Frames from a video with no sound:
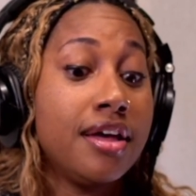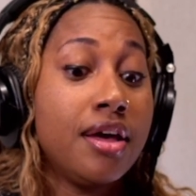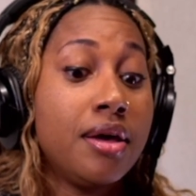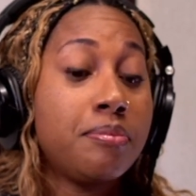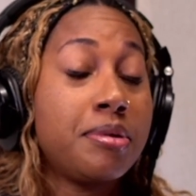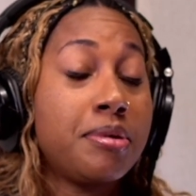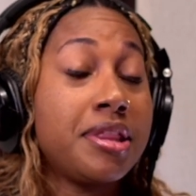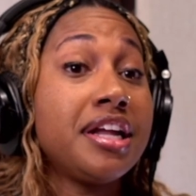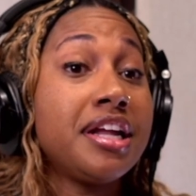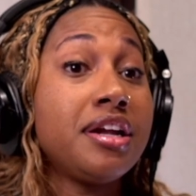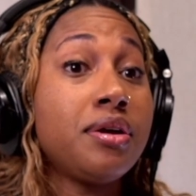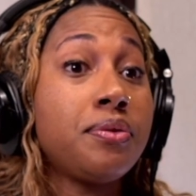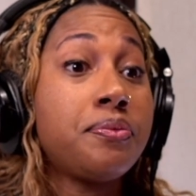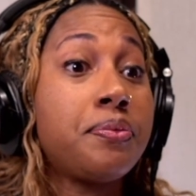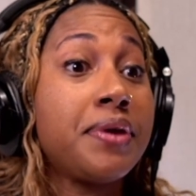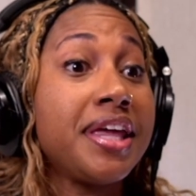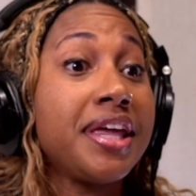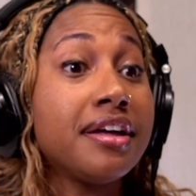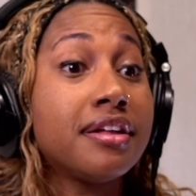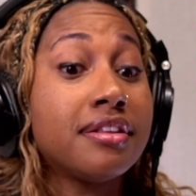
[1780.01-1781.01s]
But then a
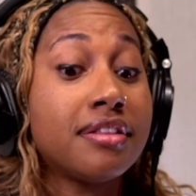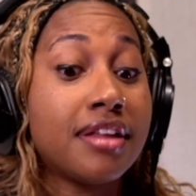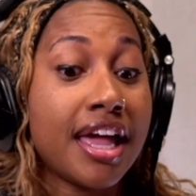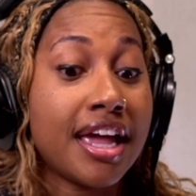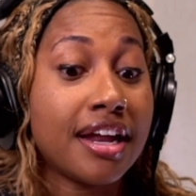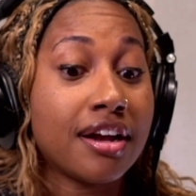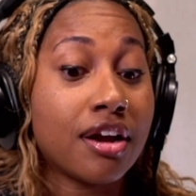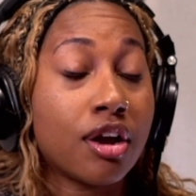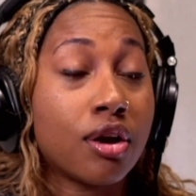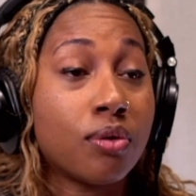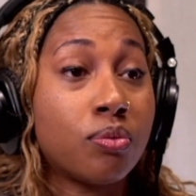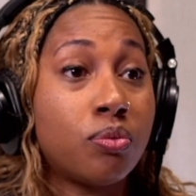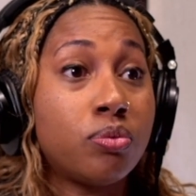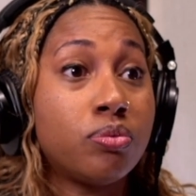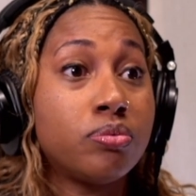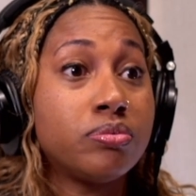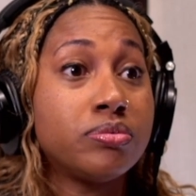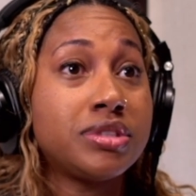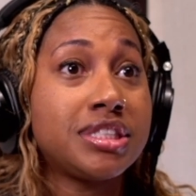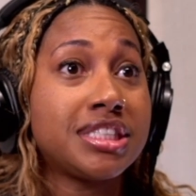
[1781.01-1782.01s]
week later
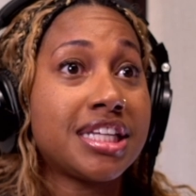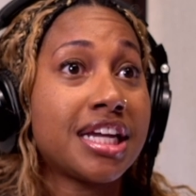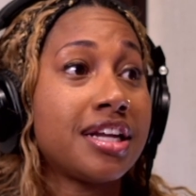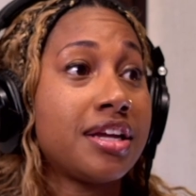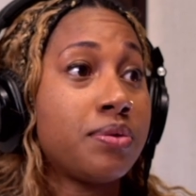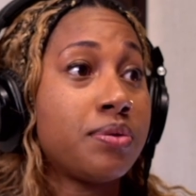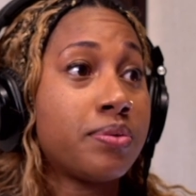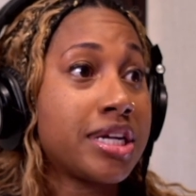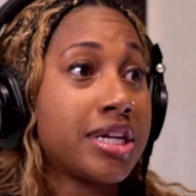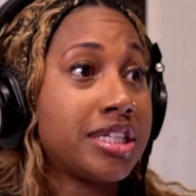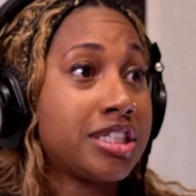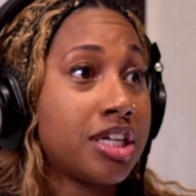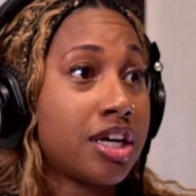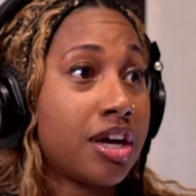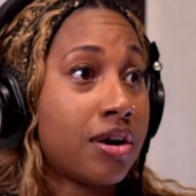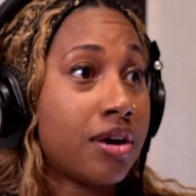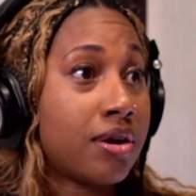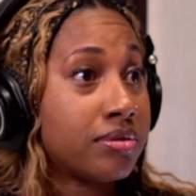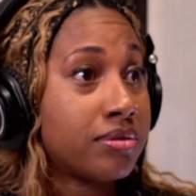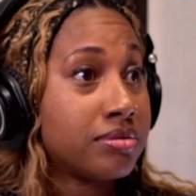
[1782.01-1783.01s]
said he wanted to
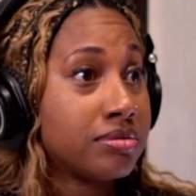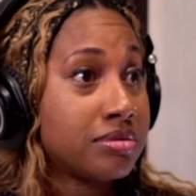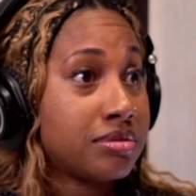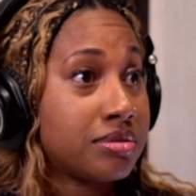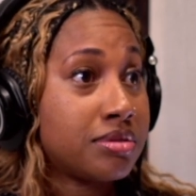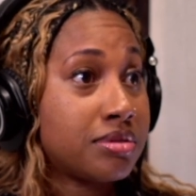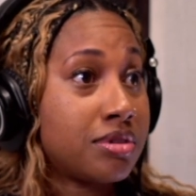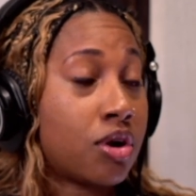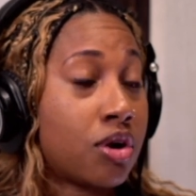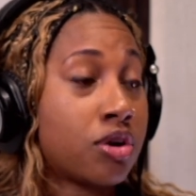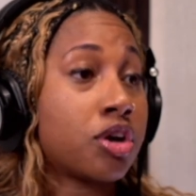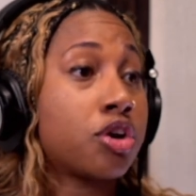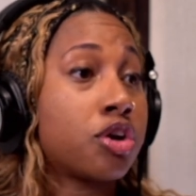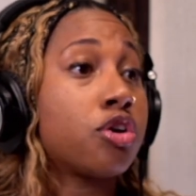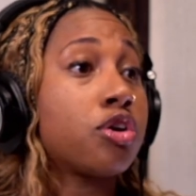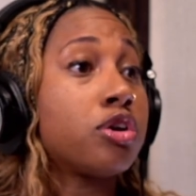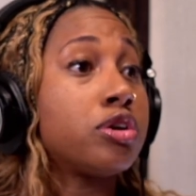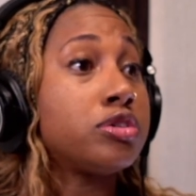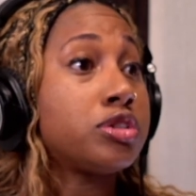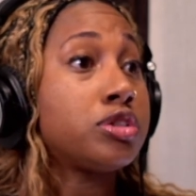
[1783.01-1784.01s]
go on a
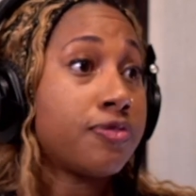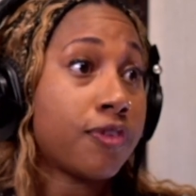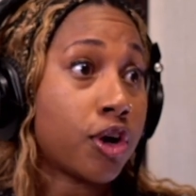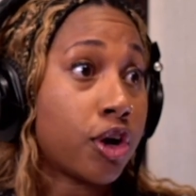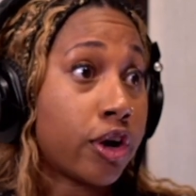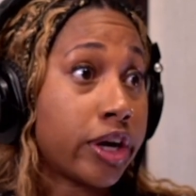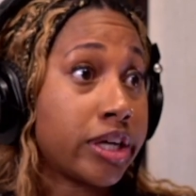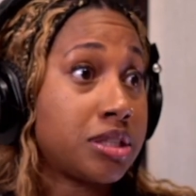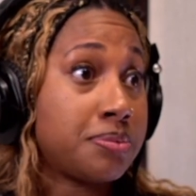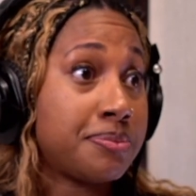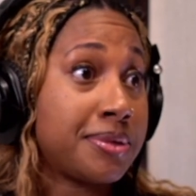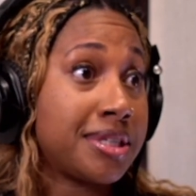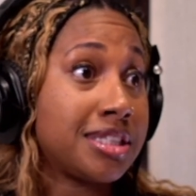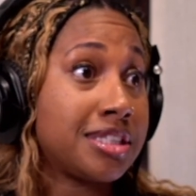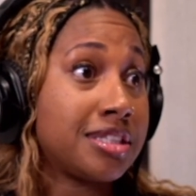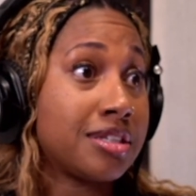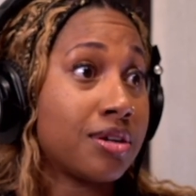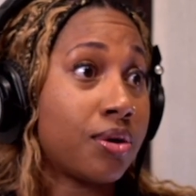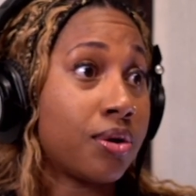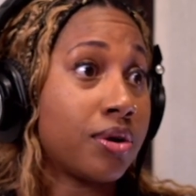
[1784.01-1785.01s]
cruise for Christmas
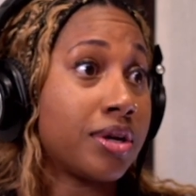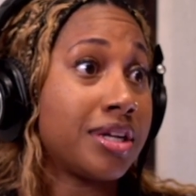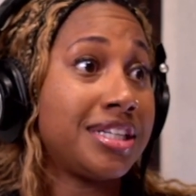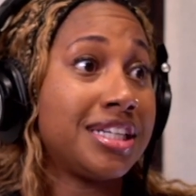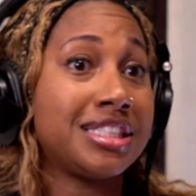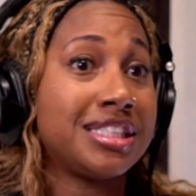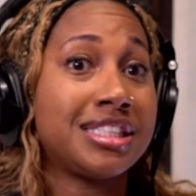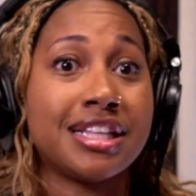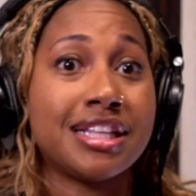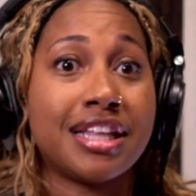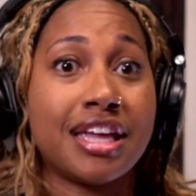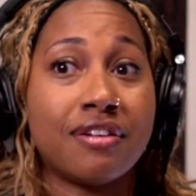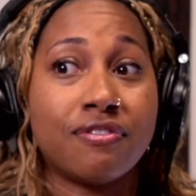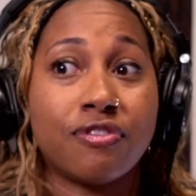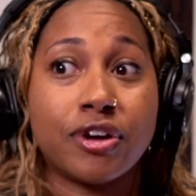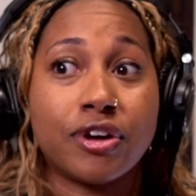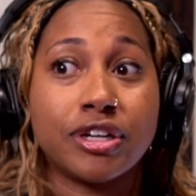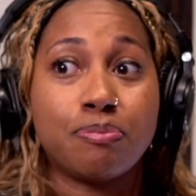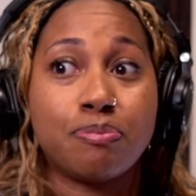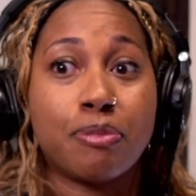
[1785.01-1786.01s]
or to Disneyland for
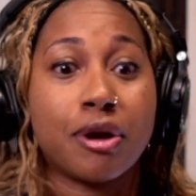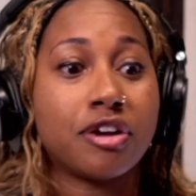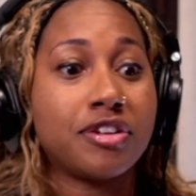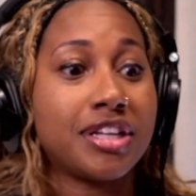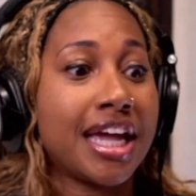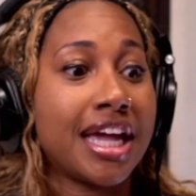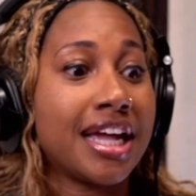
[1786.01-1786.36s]
his birthday.